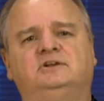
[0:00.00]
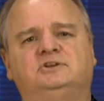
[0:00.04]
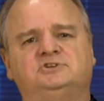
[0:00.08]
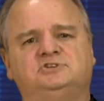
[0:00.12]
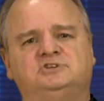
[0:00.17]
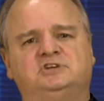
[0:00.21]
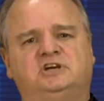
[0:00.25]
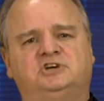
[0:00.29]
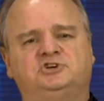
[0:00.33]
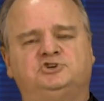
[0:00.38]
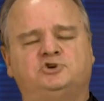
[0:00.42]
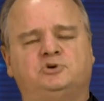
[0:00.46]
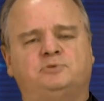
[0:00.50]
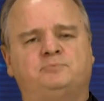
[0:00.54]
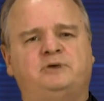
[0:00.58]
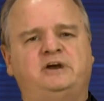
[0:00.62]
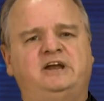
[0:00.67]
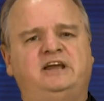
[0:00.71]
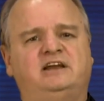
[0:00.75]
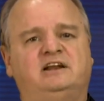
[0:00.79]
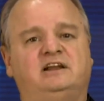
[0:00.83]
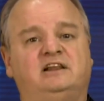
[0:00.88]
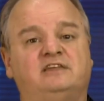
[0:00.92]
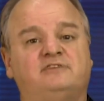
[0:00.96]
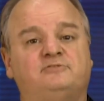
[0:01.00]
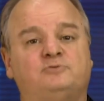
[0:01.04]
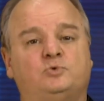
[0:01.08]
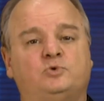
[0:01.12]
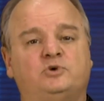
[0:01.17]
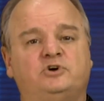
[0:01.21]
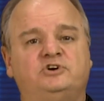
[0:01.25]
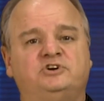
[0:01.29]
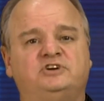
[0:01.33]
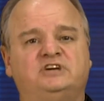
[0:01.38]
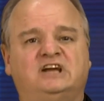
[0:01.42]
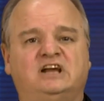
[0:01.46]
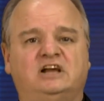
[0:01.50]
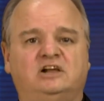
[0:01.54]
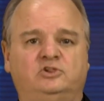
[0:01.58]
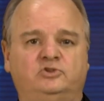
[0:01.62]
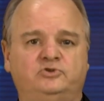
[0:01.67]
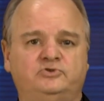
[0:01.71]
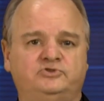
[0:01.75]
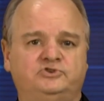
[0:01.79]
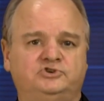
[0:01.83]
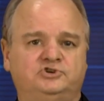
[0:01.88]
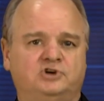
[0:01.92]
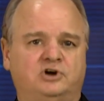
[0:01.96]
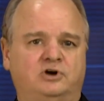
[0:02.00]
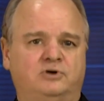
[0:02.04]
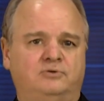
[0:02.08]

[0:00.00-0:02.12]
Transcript: Take a short break and I'll have a word to conclude the show.